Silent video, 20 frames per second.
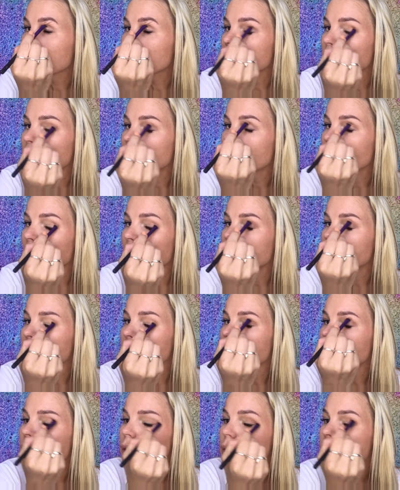So as
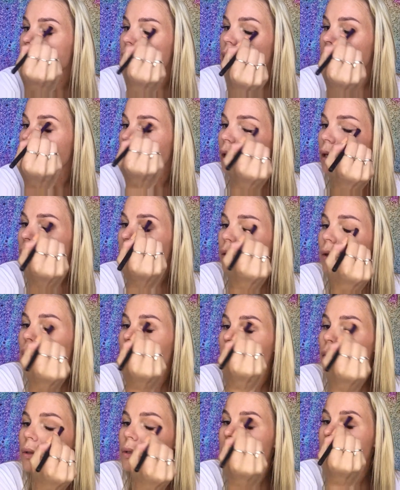you can see, a little
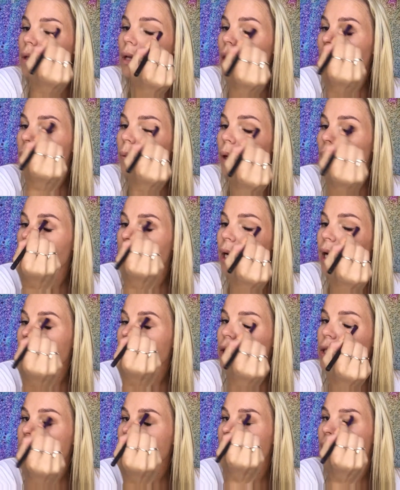goes a long way, but I
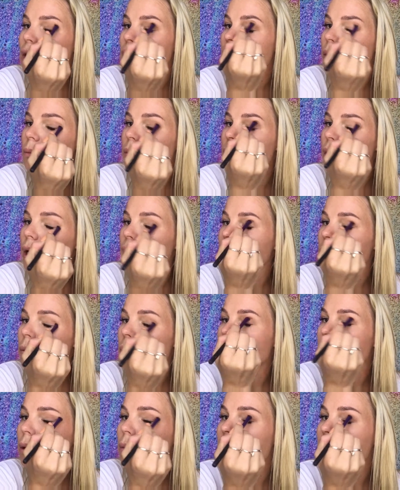just like to blend,
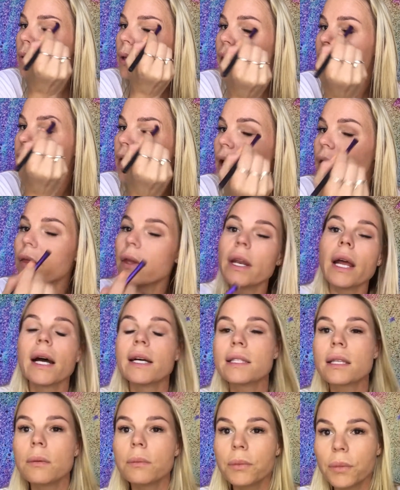blend, blend, and then
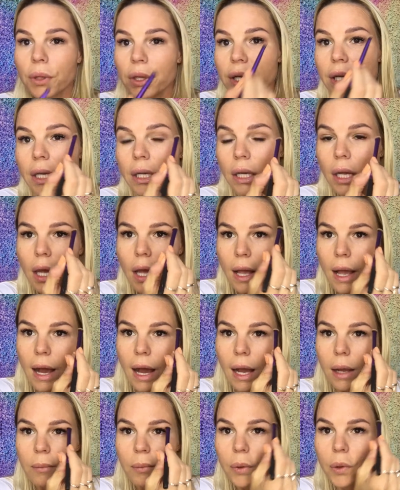as I'm blending,
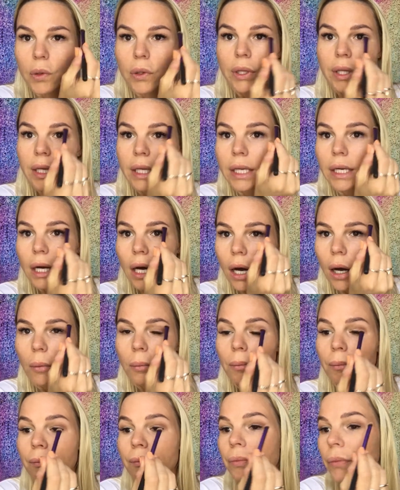I'm pulling it
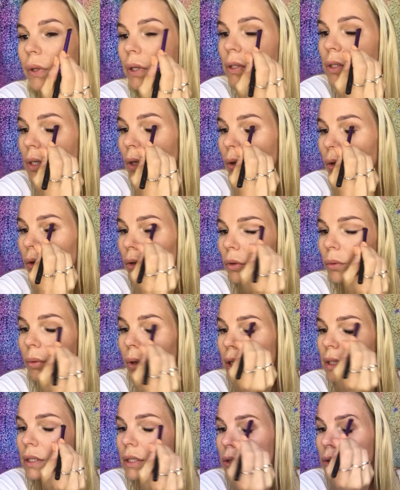up. So you
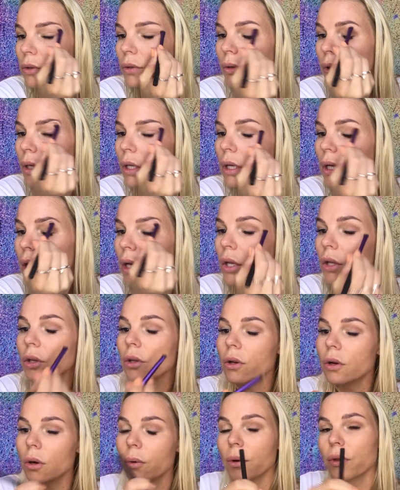
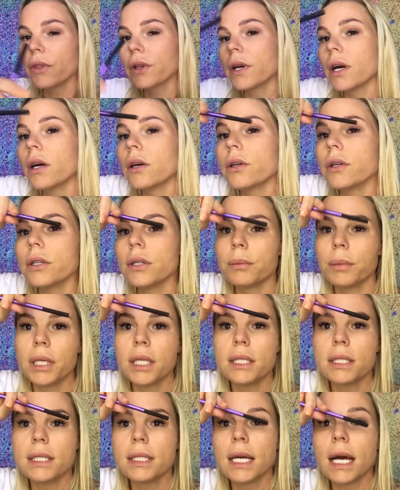don't want the color to
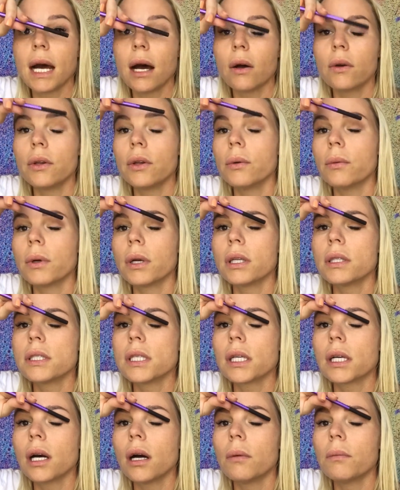be down, you want it
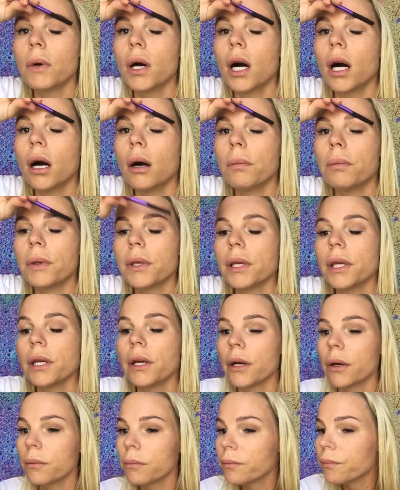to come up
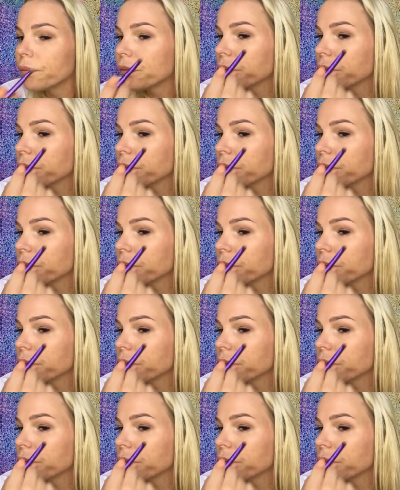here.